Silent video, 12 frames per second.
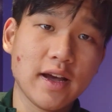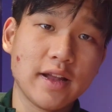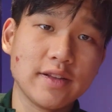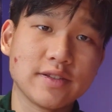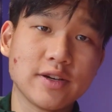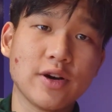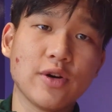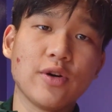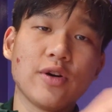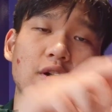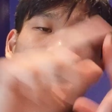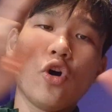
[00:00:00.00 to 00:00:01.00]
And
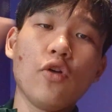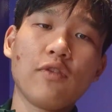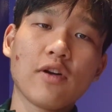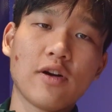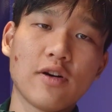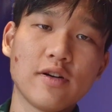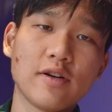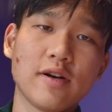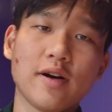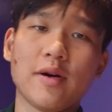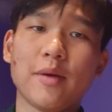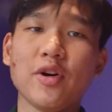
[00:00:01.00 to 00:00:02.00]
so overall,
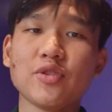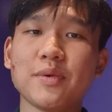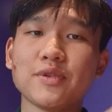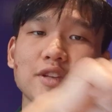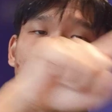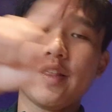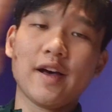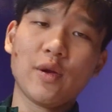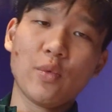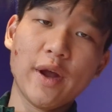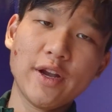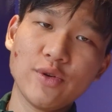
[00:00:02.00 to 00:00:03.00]
most people say
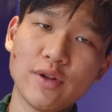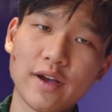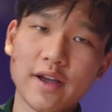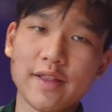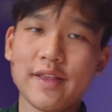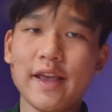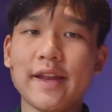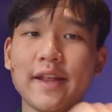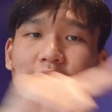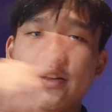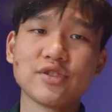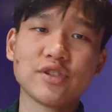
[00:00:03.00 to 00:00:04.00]
that when you look at the
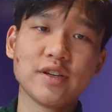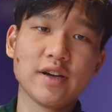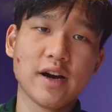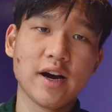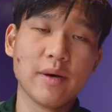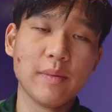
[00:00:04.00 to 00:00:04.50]
18th century,